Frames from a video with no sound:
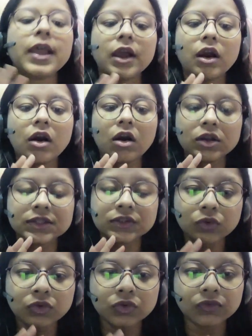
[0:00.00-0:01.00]
Uh,
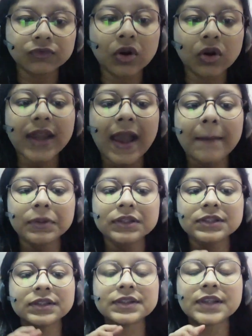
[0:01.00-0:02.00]
so what happens
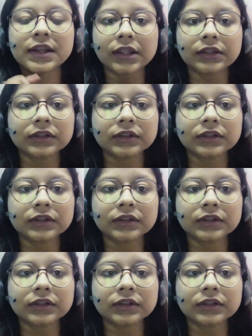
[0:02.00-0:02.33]
is another